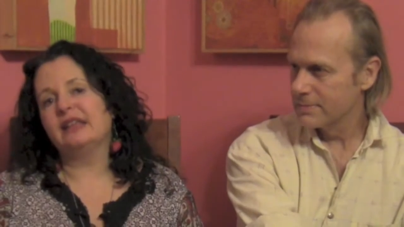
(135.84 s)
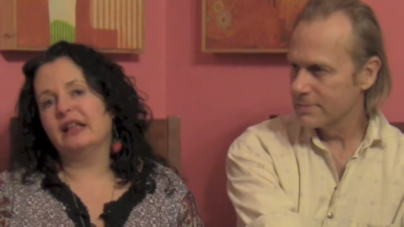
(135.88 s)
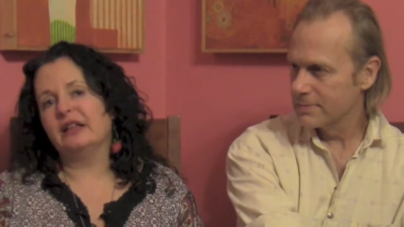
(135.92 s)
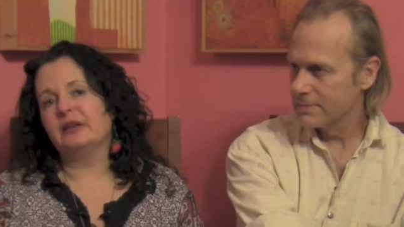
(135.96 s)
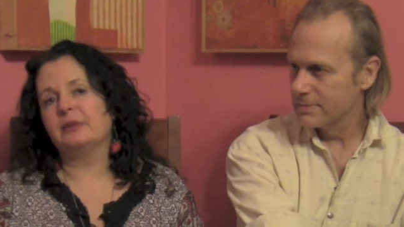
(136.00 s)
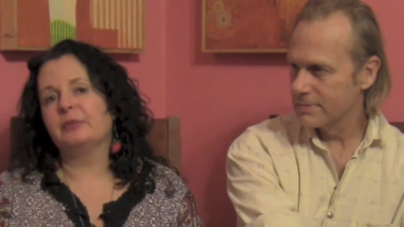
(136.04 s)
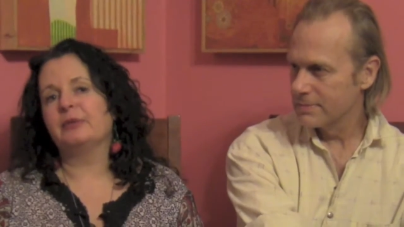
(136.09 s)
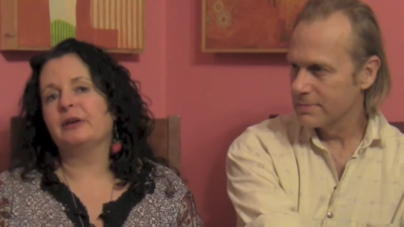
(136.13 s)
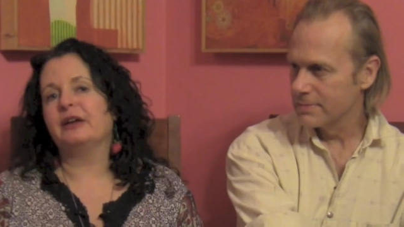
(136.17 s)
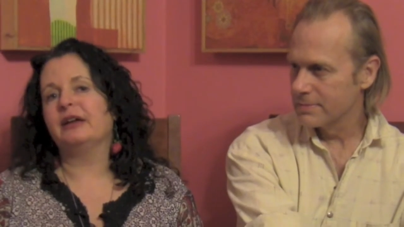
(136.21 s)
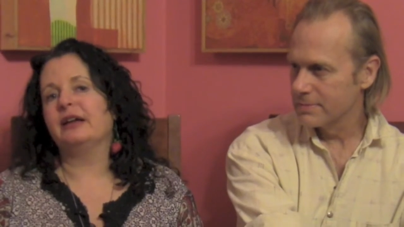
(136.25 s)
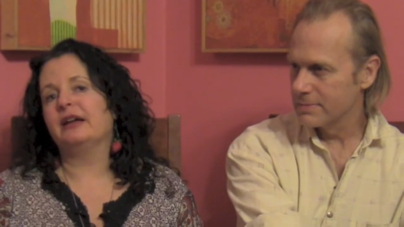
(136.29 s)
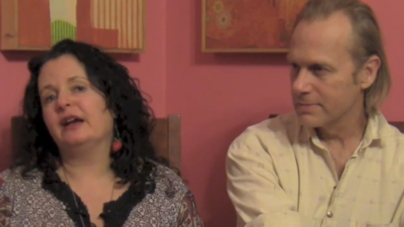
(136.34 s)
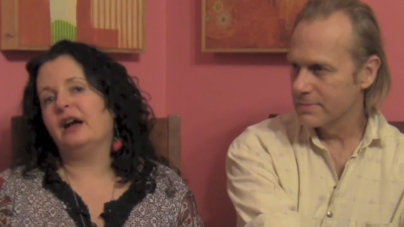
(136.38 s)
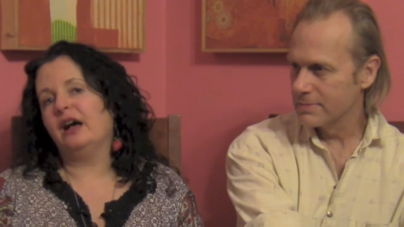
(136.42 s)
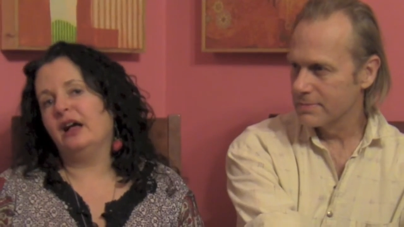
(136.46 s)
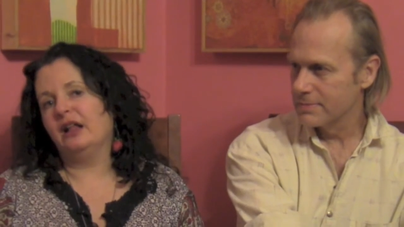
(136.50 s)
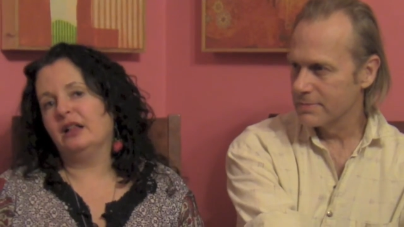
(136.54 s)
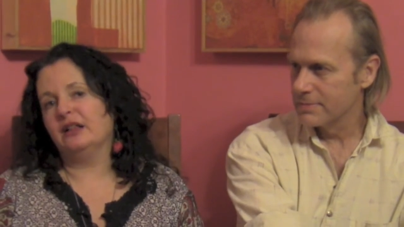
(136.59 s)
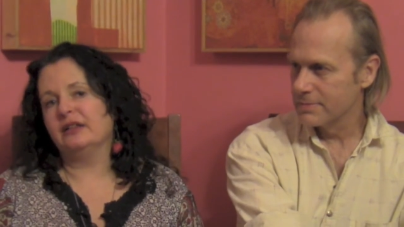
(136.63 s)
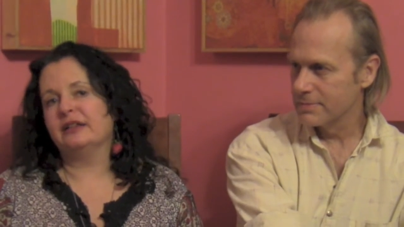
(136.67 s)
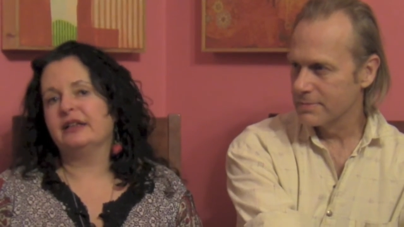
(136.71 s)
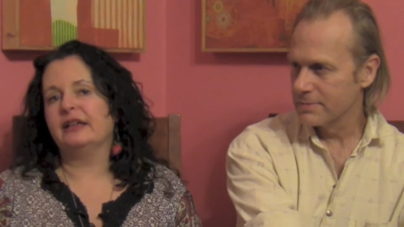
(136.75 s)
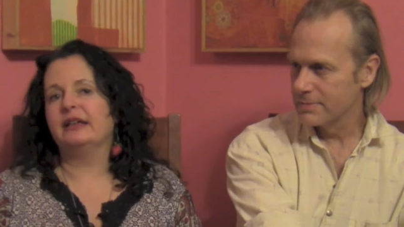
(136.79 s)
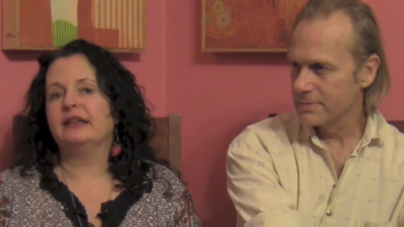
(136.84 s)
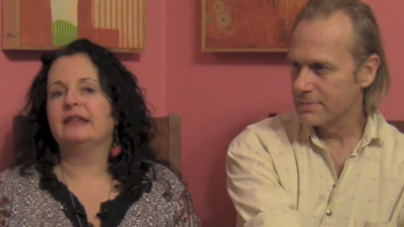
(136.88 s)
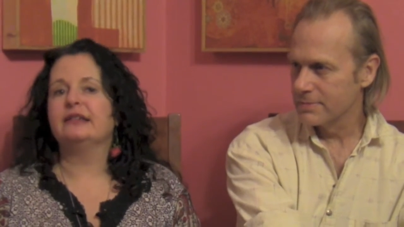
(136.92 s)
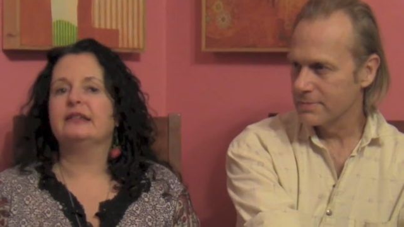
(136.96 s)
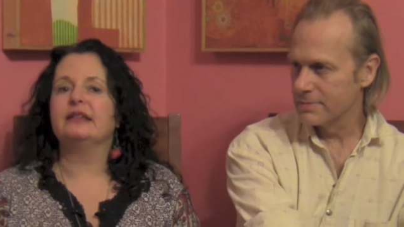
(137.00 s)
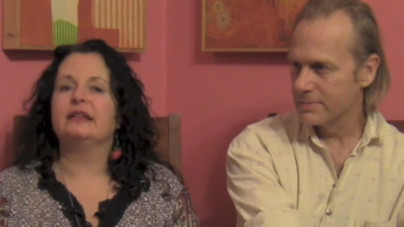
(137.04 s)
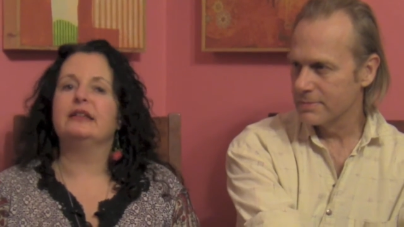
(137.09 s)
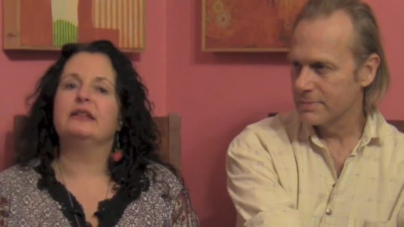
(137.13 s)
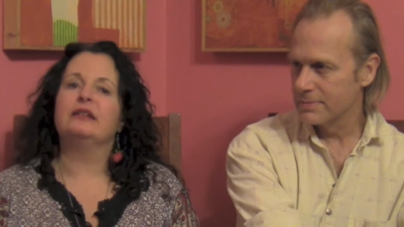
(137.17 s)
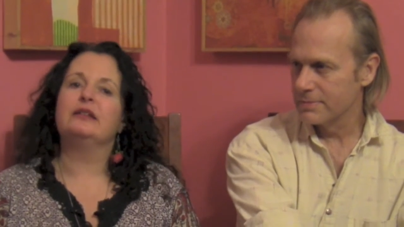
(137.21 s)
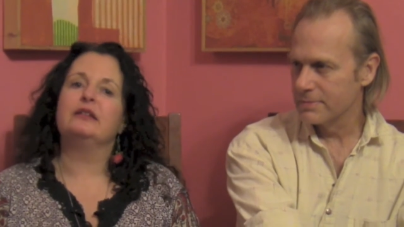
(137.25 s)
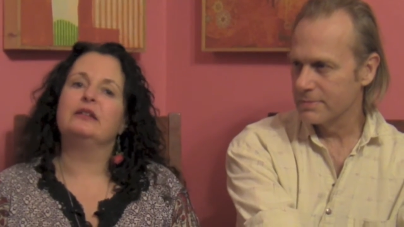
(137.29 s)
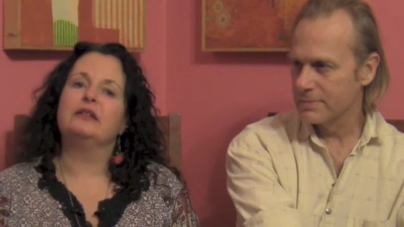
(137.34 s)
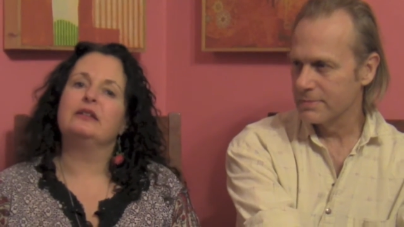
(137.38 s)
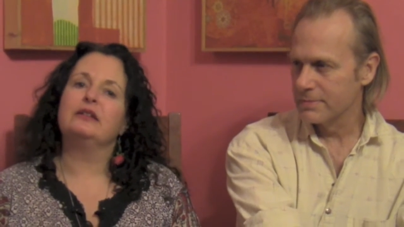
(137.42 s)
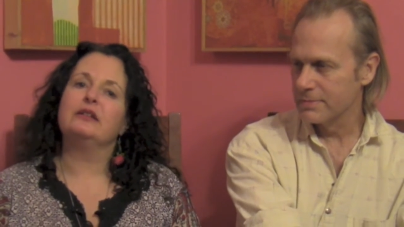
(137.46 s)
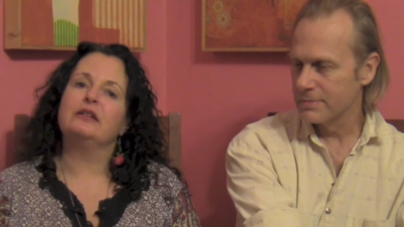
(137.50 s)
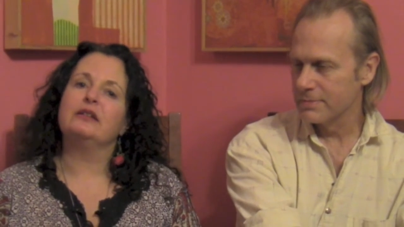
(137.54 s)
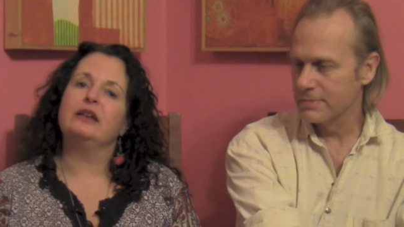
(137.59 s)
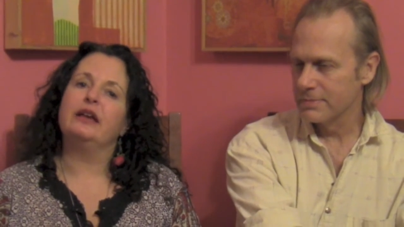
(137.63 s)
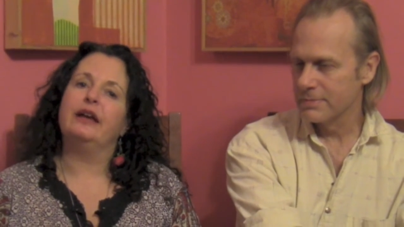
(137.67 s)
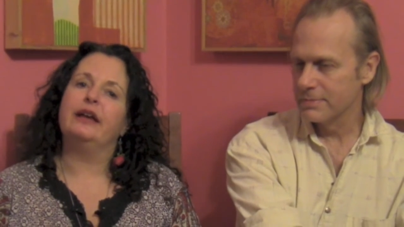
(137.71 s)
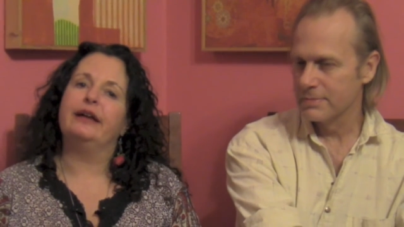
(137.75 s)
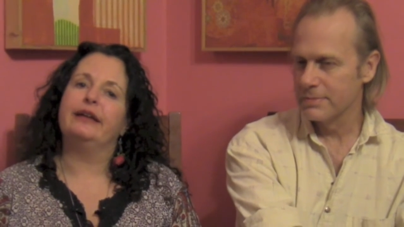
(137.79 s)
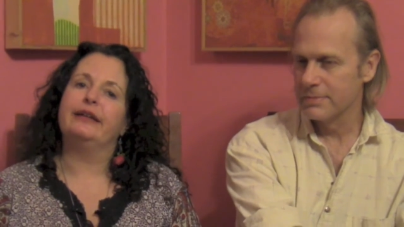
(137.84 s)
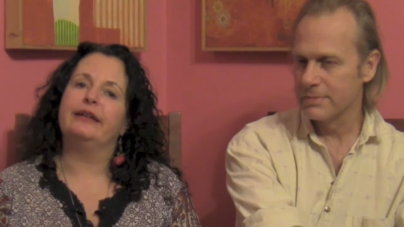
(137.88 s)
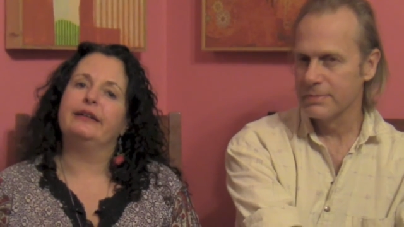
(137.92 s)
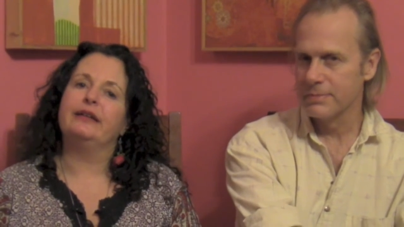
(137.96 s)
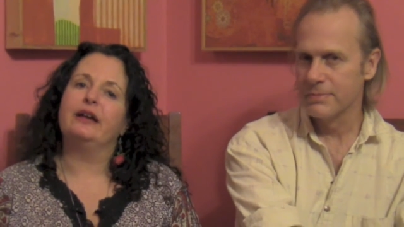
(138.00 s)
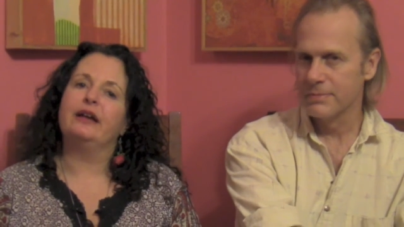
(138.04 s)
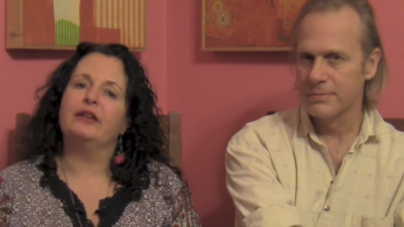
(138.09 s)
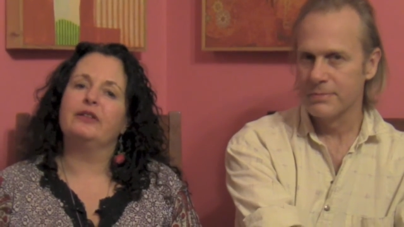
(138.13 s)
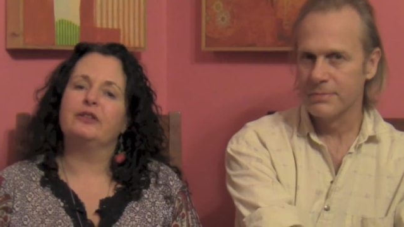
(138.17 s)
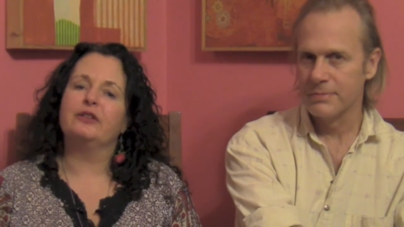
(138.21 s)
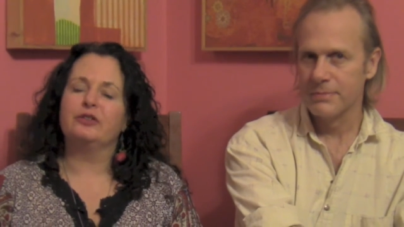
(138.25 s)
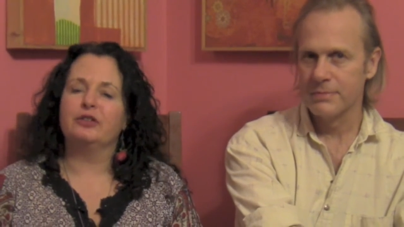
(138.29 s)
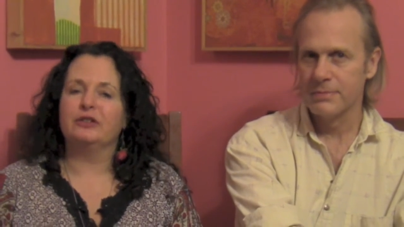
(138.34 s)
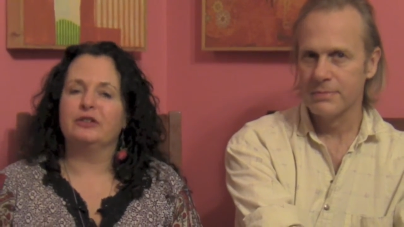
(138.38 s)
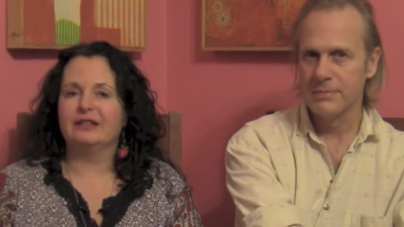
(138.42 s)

Speaker 1: celebrate holidays and and other